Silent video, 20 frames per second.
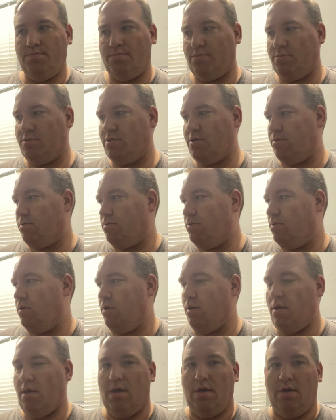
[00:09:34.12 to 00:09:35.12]
So
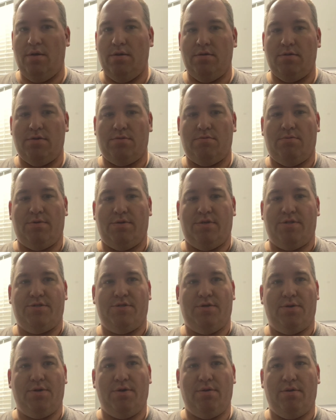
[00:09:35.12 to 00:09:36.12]
just wanted to
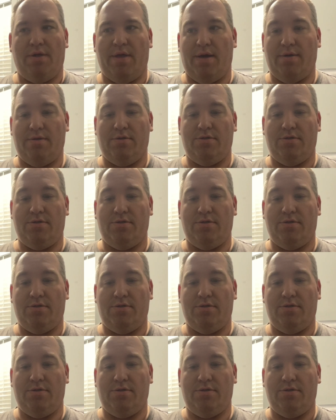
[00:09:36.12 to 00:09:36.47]
show you that.